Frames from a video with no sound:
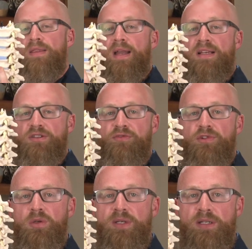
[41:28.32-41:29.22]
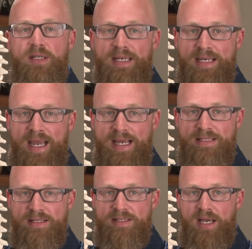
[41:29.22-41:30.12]
that has a fluid
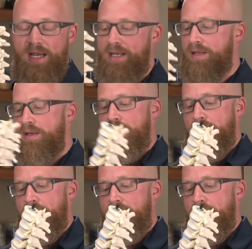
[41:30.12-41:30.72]
encased inside.